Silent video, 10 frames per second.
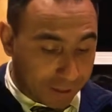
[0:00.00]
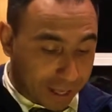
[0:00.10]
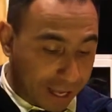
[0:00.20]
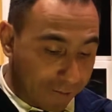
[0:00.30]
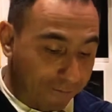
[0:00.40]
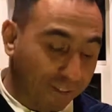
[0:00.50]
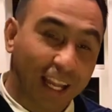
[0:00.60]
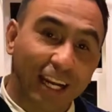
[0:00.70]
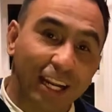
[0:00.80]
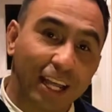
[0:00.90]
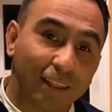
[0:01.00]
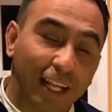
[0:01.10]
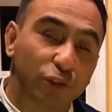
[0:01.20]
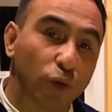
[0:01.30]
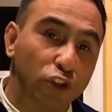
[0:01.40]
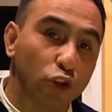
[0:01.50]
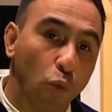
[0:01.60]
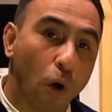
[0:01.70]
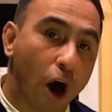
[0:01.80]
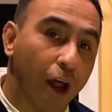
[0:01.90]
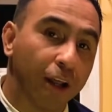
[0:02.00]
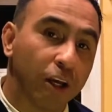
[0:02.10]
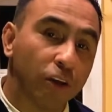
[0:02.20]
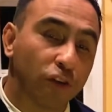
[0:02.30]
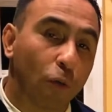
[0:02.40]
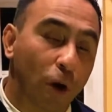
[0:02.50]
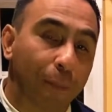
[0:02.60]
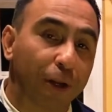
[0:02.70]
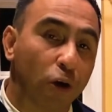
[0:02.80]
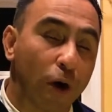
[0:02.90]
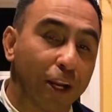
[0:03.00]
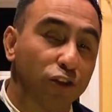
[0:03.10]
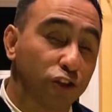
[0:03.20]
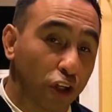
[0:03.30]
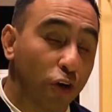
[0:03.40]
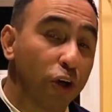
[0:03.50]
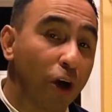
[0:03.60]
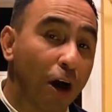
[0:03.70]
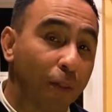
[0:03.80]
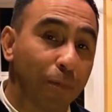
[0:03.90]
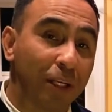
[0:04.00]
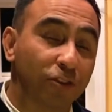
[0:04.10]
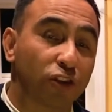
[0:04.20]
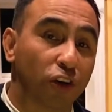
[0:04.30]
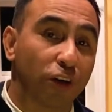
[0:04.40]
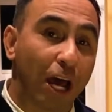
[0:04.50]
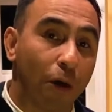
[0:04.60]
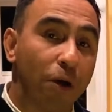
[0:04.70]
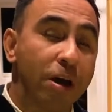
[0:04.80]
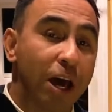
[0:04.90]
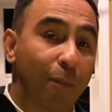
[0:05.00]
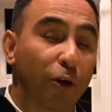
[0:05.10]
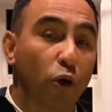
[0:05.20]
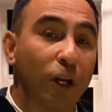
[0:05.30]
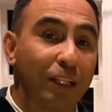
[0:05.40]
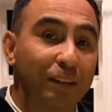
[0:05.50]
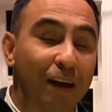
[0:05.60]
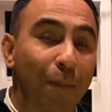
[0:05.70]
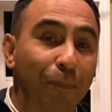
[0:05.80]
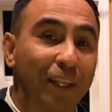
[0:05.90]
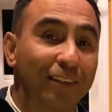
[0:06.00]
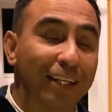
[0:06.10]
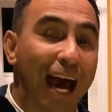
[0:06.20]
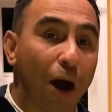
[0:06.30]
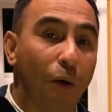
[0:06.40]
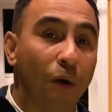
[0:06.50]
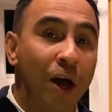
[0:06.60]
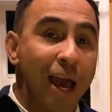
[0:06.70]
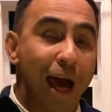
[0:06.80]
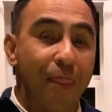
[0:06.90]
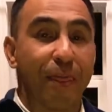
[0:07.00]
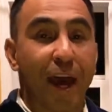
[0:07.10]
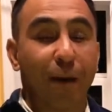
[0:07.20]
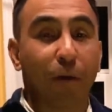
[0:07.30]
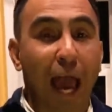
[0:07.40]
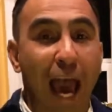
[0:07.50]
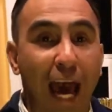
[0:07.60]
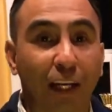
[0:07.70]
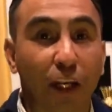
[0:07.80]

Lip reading: inflated, and that's what you want. So what I'm going to go ahead and show you how the beans turned out, and I'm going to go ahead and dump this out and then add